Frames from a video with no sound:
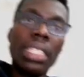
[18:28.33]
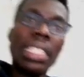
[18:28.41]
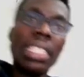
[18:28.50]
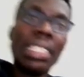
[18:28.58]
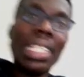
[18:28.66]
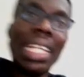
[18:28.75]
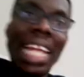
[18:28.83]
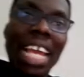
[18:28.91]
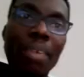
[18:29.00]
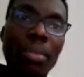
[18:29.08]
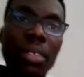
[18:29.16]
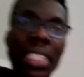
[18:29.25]

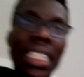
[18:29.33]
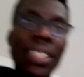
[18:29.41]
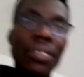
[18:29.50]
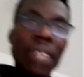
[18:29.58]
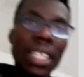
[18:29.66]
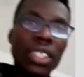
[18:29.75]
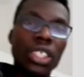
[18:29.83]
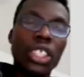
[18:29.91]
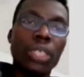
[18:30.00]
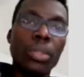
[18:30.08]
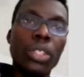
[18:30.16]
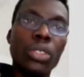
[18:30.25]
Describe
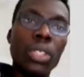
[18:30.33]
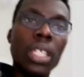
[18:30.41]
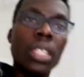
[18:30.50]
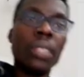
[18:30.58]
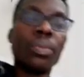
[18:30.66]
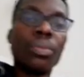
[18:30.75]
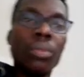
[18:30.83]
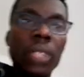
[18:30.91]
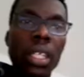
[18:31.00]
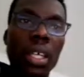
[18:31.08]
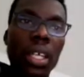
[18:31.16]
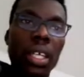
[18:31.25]
differences between
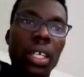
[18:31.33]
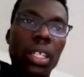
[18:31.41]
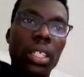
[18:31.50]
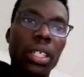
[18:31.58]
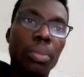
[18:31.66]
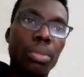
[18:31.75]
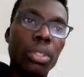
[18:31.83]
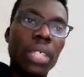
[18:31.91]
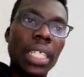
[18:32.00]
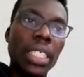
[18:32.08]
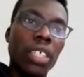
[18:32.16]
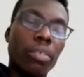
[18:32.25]
the
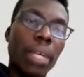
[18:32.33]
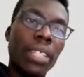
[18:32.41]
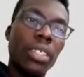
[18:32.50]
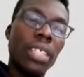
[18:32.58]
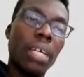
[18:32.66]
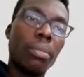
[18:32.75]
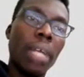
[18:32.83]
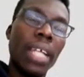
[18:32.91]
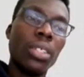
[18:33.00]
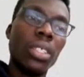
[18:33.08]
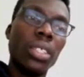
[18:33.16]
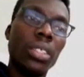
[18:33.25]
processes of mitosis and
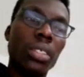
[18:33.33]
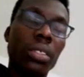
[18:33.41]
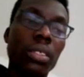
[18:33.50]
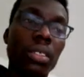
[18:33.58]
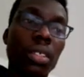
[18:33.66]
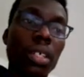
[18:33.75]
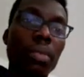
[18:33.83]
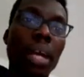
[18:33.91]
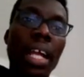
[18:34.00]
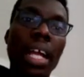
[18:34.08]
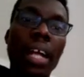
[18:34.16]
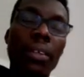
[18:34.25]
meiosis. 3
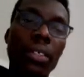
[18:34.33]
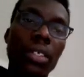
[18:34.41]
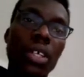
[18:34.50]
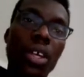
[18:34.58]
marker.